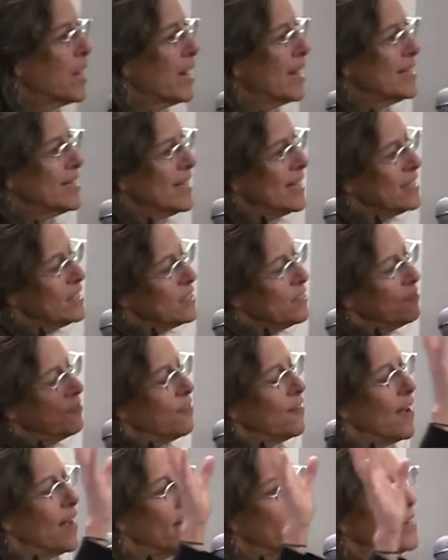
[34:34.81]
we
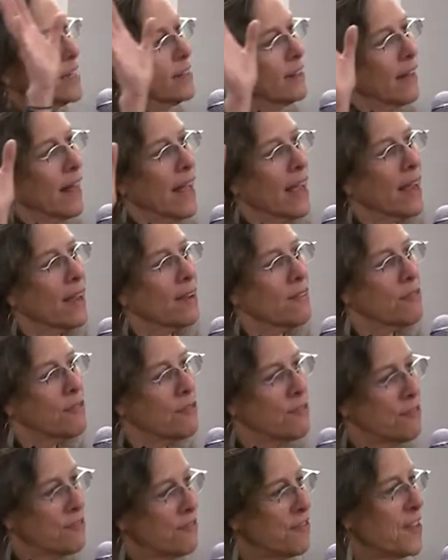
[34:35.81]
identified like
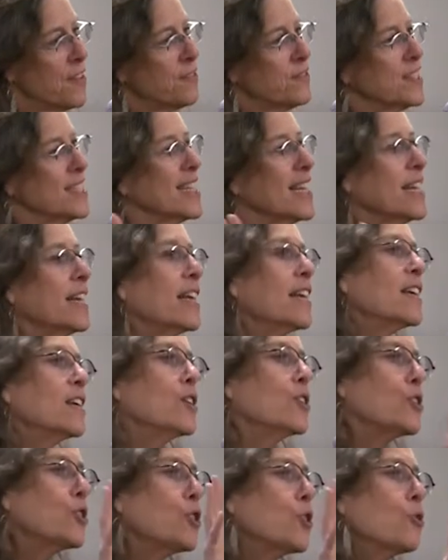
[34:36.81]
50
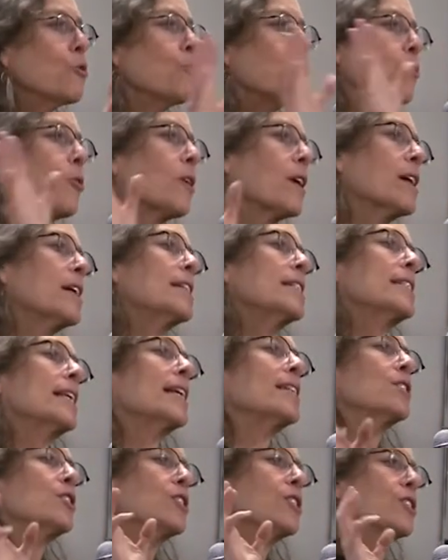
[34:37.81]
youth
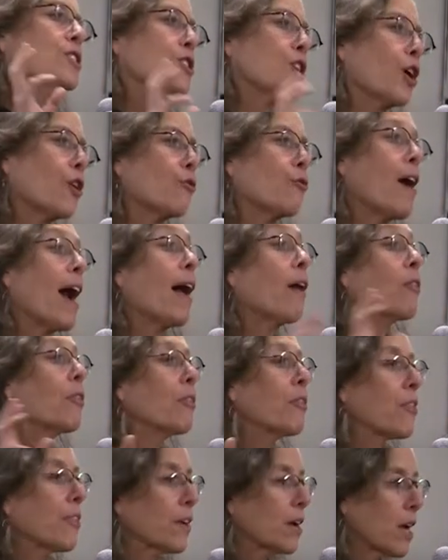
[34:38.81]
organizations
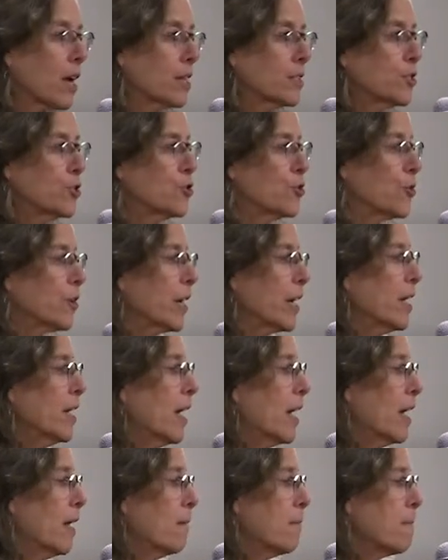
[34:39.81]
around the
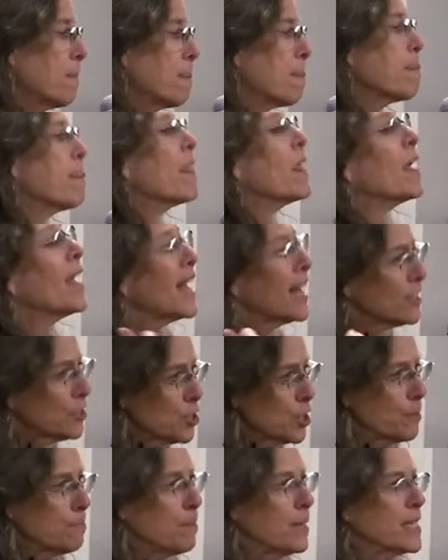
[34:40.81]
country,
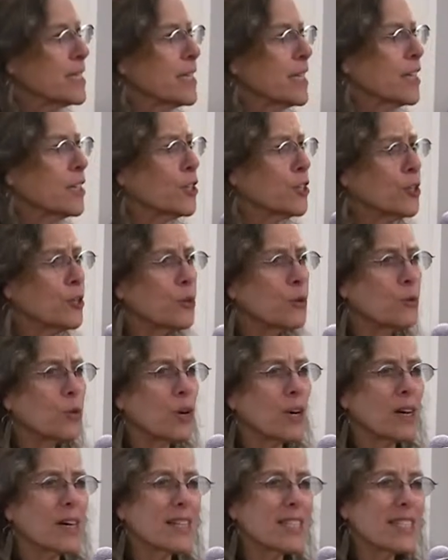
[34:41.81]
LGBTQ
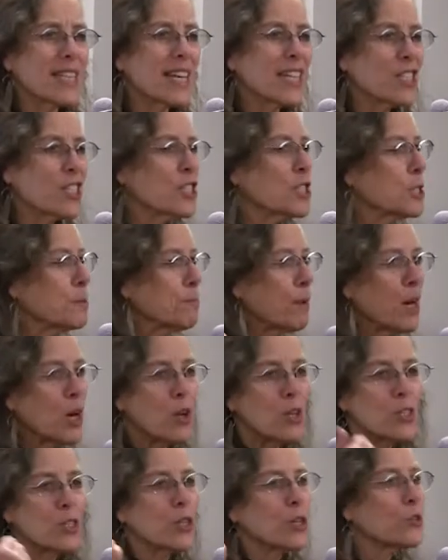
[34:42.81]
organizations, but
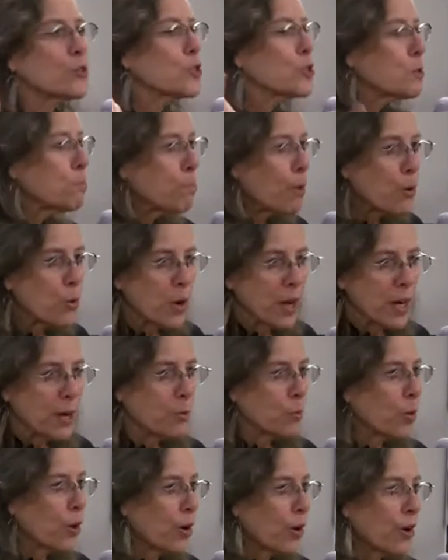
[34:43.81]
also
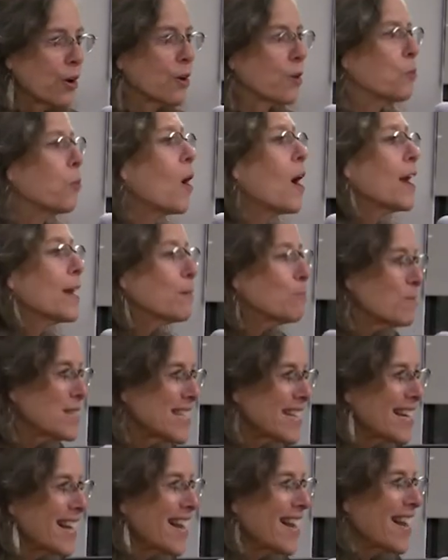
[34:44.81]
spoken word,
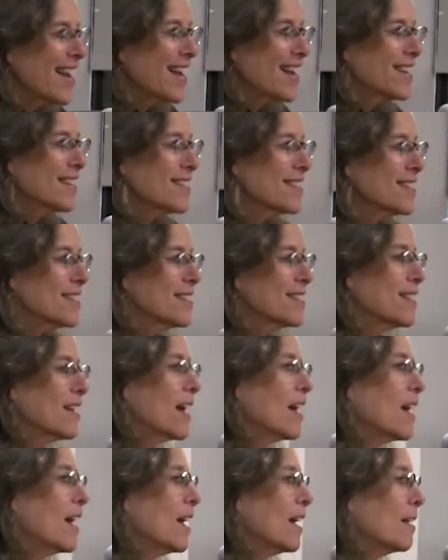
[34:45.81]
YMCAs,
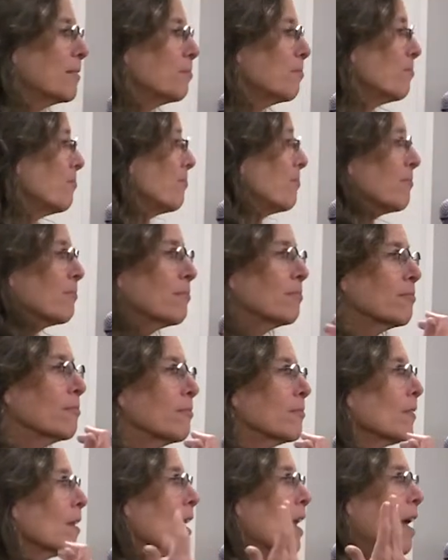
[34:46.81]
um,
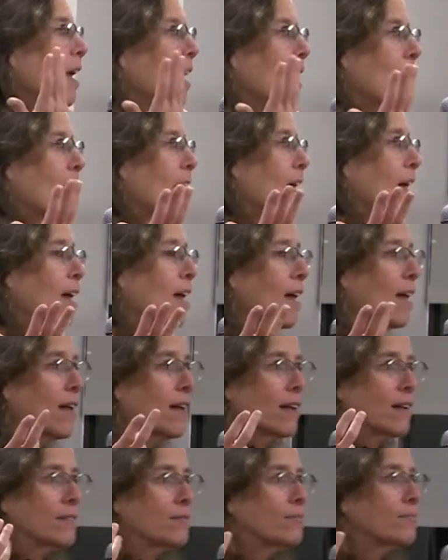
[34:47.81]

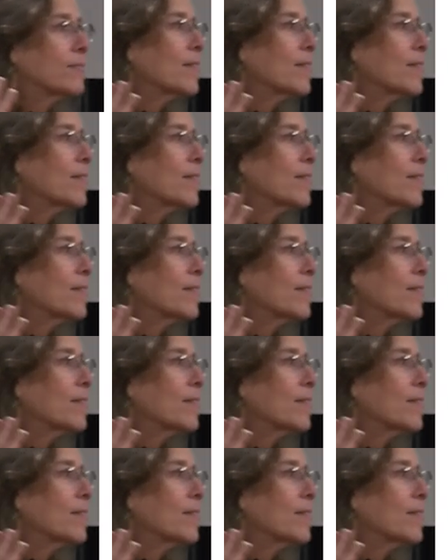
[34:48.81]
uh,